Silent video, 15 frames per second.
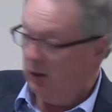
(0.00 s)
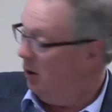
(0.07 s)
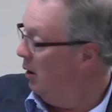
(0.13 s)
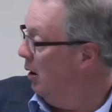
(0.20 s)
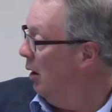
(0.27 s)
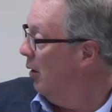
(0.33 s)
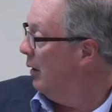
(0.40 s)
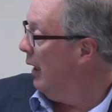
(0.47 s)

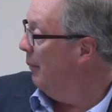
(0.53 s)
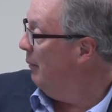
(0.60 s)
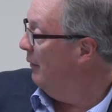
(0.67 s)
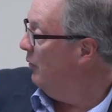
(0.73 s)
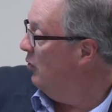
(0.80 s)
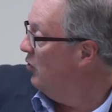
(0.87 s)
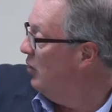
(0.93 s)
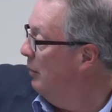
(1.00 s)

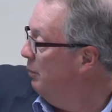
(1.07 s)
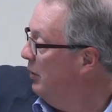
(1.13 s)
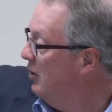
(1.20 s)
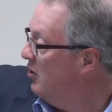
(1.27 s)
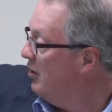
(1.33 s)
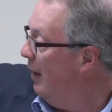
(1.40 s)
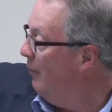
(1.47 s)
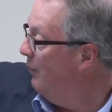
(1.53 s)
If you simply
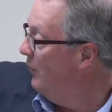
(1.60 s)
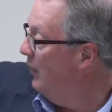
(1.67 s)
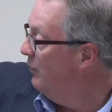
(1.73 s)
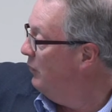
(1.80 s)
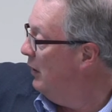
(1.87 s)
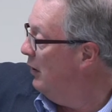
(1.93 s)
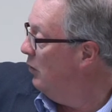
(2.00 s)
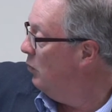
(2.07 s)
sum
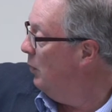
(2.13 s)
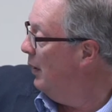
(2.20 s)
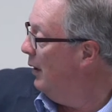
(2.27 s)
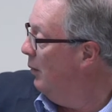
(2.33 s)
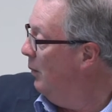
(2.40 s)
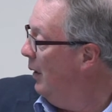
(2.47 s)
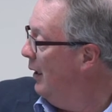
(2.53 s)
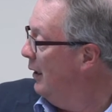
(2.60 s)
15,
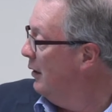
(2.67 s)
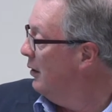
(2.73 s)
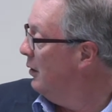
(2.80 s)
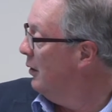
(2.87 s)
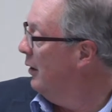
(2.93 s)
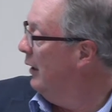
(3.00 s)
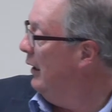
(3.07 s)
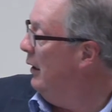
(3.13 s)
21, and
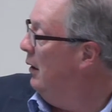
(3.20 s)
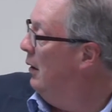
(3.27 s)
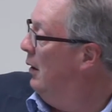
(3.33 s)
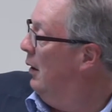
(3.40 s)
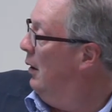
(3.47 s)
30,